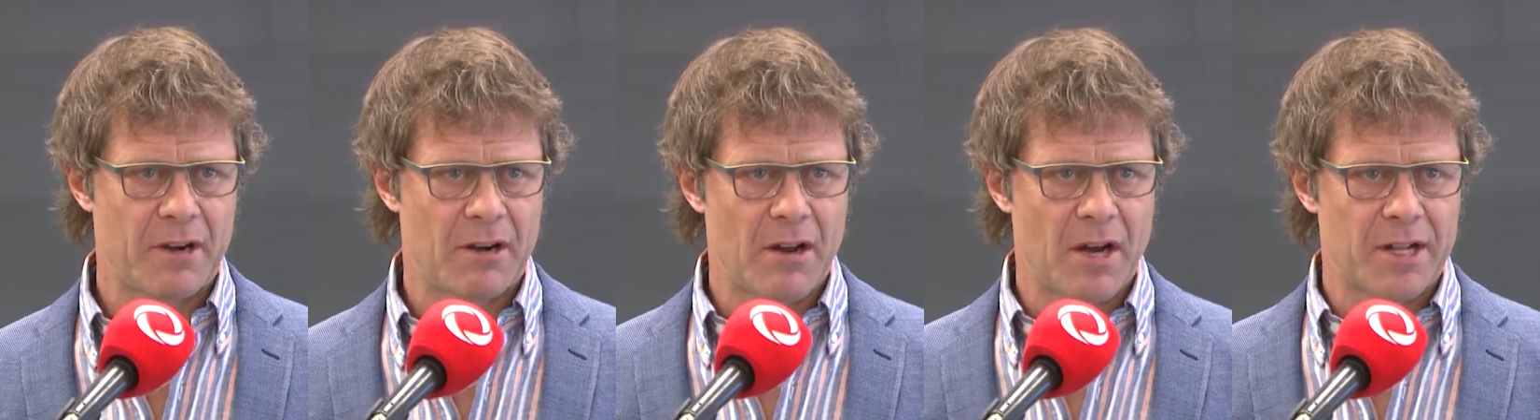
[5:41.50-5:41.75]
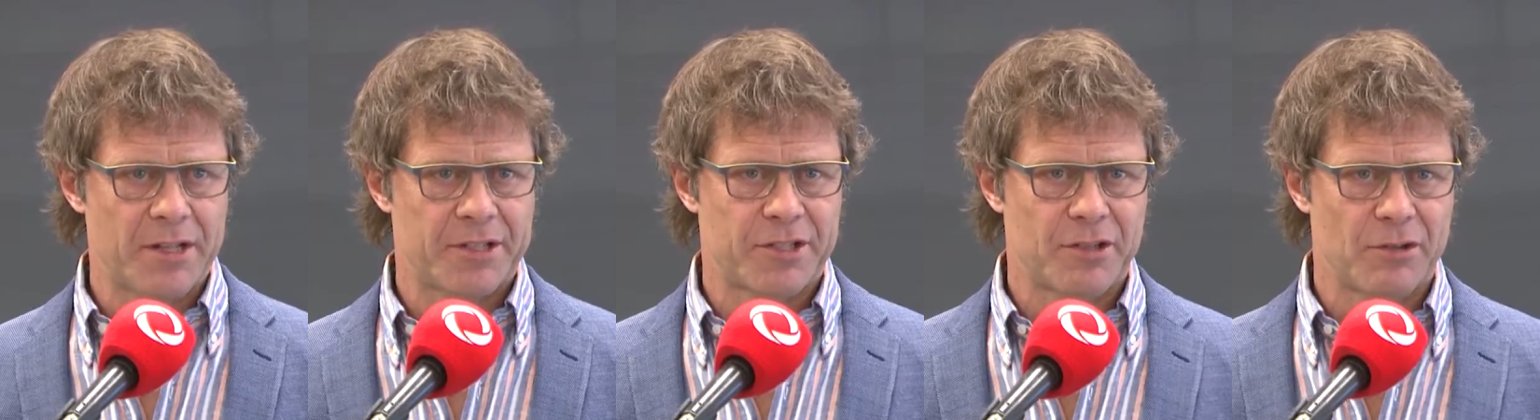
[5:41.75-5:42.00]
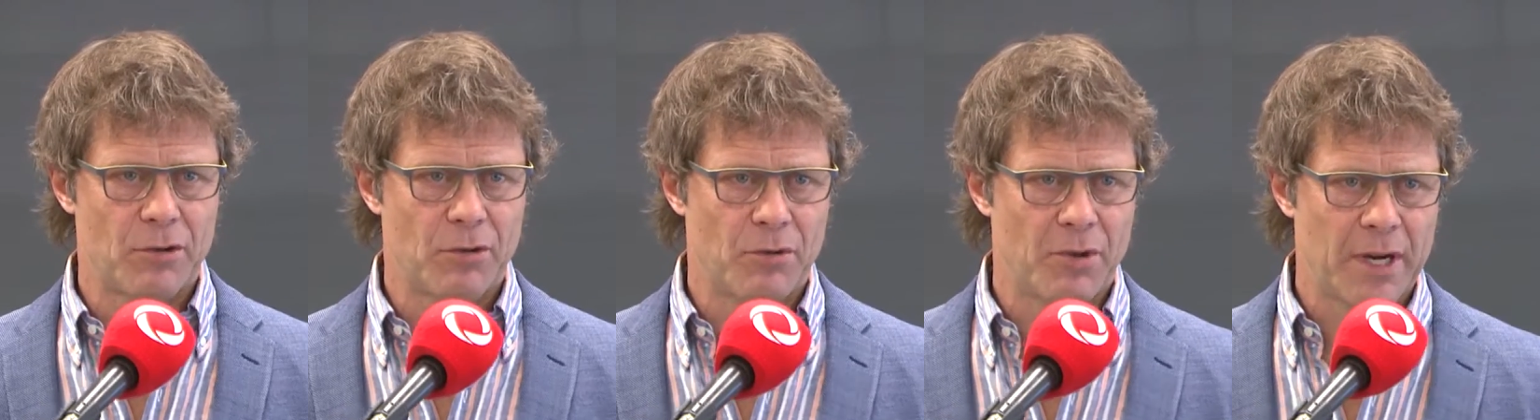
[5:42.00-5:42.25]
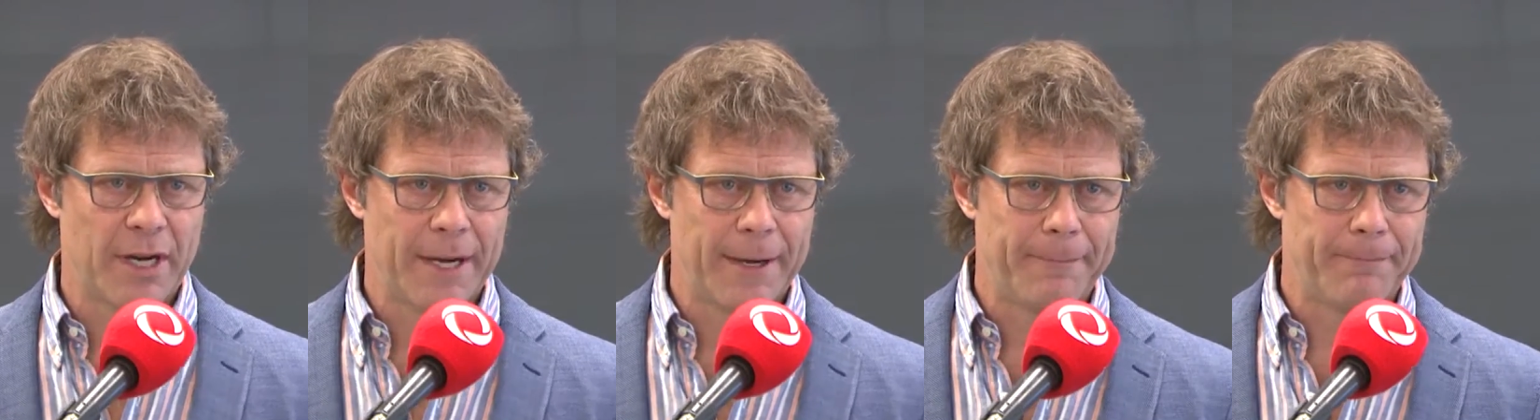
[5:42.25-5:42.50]
that are not
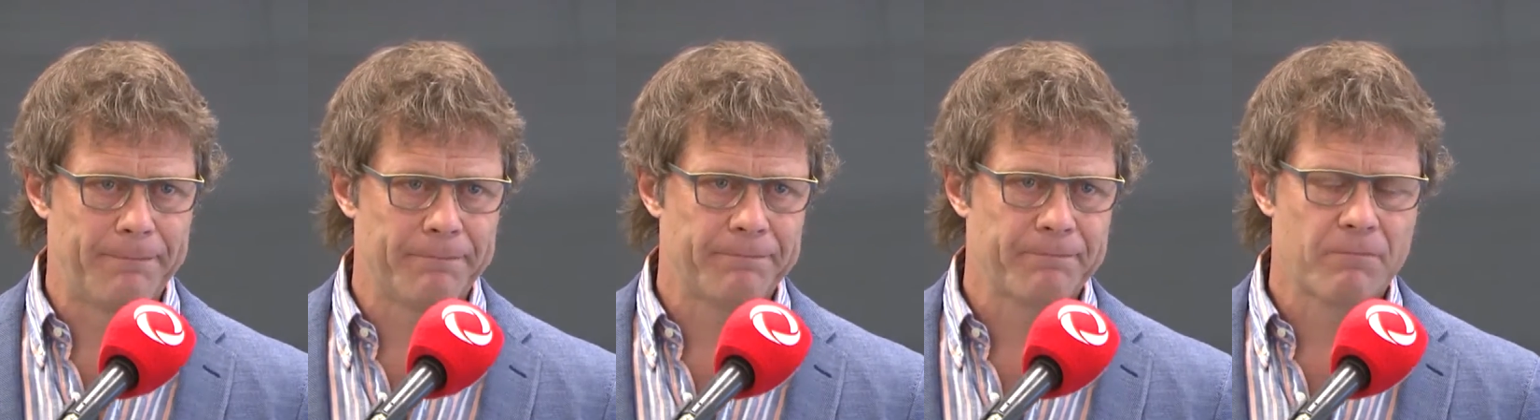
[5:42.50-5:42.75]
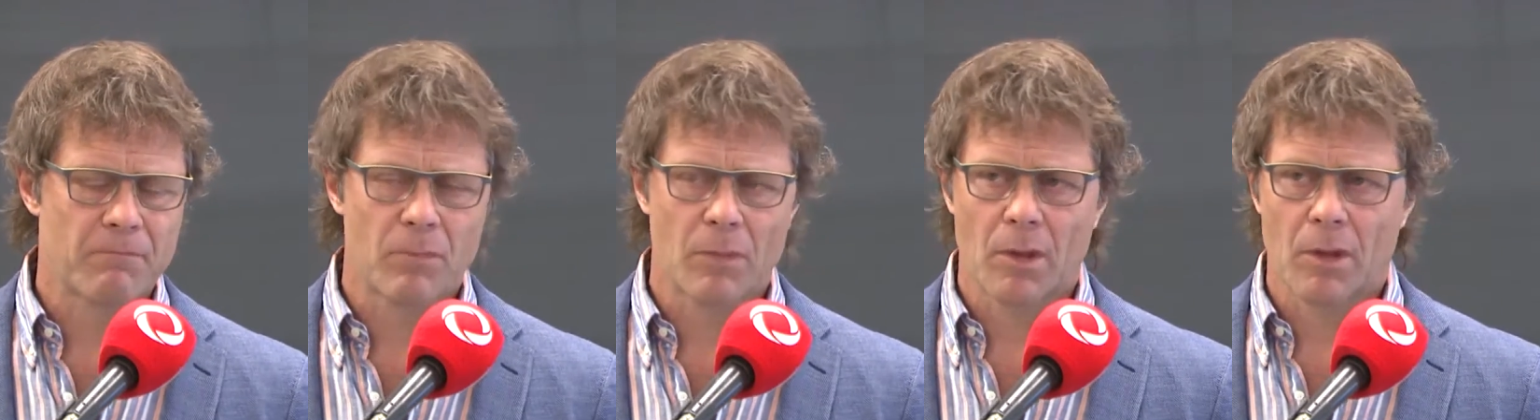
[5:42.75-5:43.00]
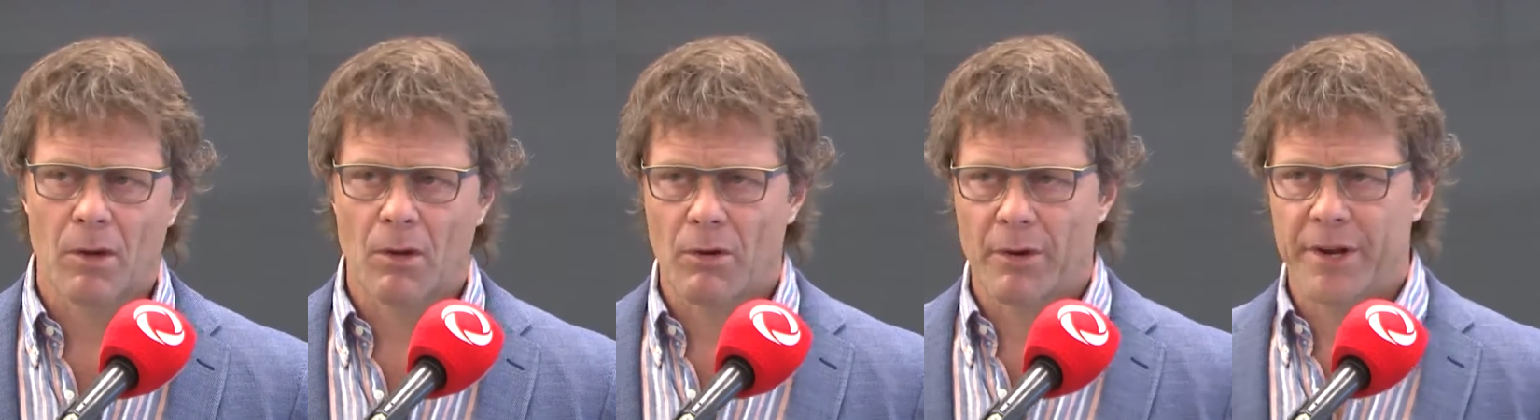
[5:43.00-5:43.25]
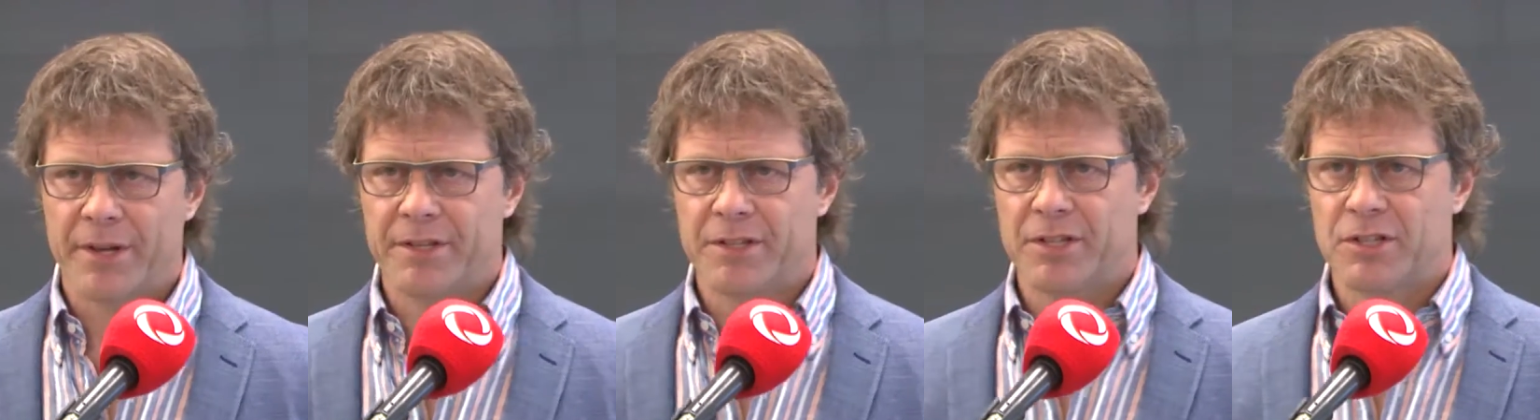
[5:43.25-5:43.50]
so um,
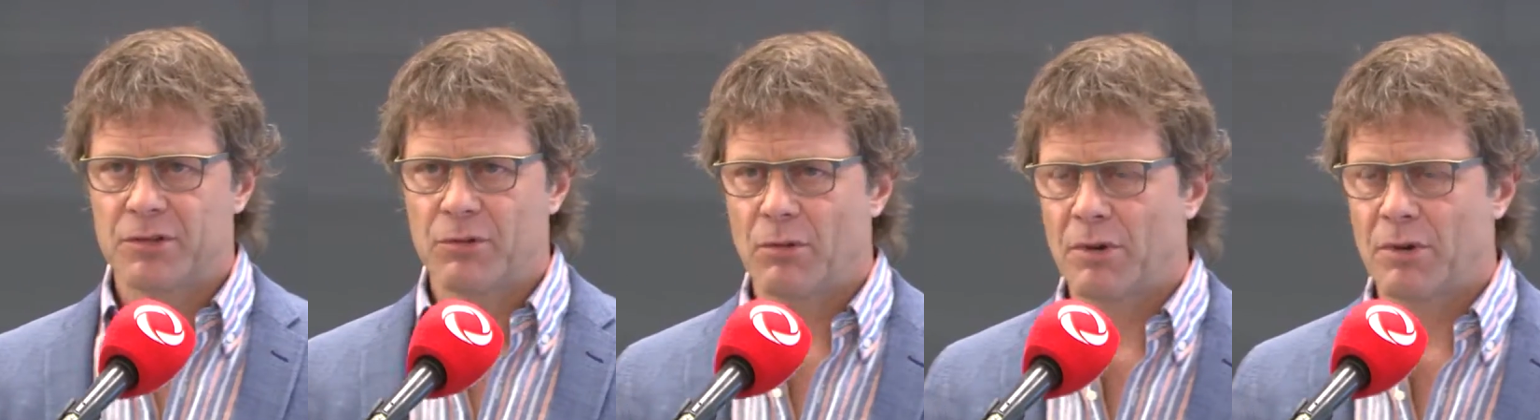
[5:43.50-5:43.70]
oriented